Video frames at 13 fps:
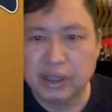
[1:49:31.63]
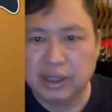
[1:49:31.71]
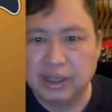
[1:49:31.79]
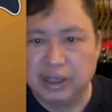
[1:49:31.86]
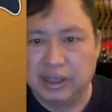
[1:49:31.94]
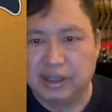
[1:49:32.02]

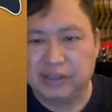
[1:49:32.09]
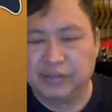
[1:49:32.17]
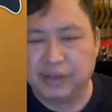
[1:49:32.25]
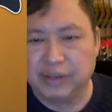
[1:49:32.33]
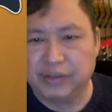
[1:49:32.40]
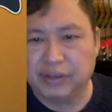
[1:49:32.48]
That's
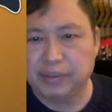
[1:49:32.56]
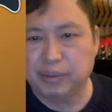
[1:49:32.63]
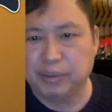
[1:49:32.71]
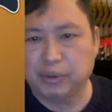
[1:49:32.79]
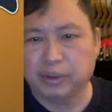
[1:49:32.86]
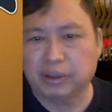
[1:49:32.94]
very, very
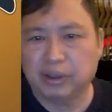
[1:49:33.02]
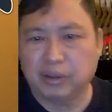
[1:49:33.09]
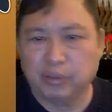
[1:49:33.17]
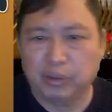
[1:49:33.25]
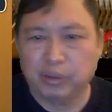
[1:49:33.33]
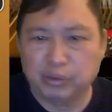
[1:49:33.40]
important.
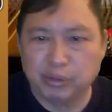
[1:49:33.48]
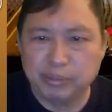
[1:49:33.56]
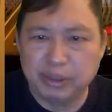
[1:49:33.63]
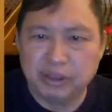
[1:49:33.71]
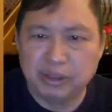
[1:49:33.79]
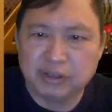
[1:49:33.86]
Will room be
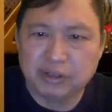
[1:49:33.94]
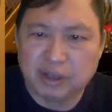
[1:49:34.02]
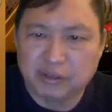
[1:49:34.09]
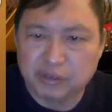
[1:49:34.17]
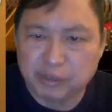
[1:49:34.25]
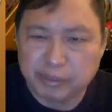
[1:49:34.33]

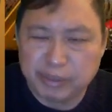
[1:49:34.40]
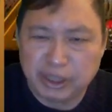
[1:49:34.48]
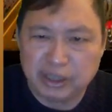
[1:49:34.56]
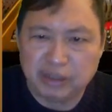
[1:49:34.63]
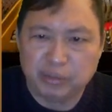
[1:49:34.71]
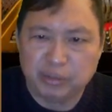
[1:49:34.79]
discoverable,
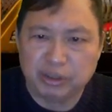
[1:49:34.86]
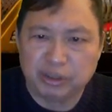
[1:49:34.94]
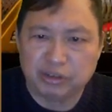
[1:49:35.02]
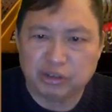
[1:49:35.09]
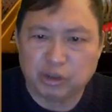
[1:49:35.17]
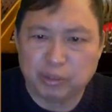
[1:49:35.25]
meaning will it
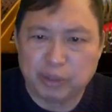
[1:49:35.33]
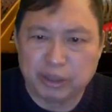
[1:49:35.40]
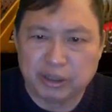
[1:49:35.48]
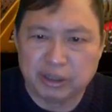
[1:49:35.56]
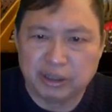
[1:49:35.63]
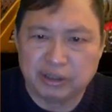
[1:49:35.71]
show up on the
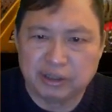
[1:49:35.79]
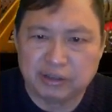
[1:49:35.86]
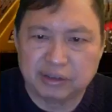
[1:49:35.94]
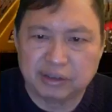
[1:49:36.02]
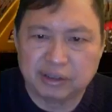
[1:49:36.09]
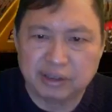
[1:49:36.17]
list?
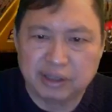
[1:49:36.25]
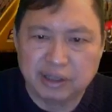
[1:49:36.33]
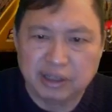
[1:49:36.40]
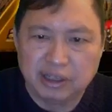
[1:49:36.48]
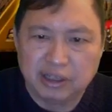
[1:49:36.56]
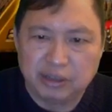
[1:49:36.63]

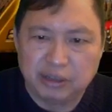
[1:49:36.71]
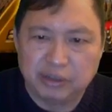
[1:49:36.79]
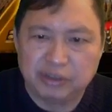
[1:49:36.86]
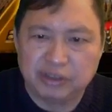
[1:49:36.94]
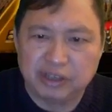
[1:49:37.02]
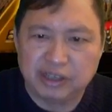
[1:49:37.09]
We
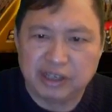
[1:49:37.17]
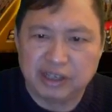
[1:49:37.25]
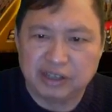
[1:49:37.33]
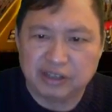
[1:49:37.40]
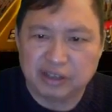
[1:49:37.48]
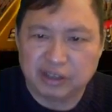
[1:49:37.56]
say yes,
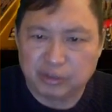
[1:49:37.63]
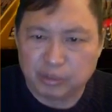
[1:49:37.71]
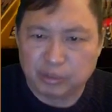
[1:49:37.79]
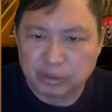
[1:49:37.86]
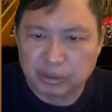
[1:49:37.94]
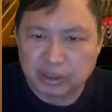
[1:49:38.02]
and
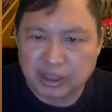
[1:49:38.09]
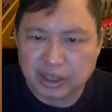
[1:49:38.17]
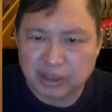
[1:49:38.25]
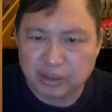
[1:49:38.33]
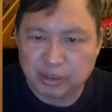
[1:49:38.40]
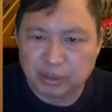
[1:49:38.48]
the
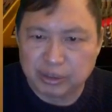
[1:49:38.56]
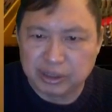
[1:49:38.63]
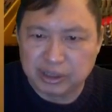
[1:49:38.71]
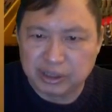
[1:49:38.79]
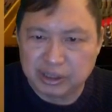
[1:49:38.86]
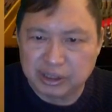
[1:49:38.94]
category
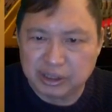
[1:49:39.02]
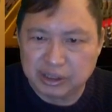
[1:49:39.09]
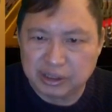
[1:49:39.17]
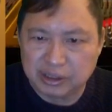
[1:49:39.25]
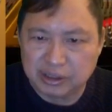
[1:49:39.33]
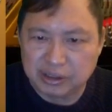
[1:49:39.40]
is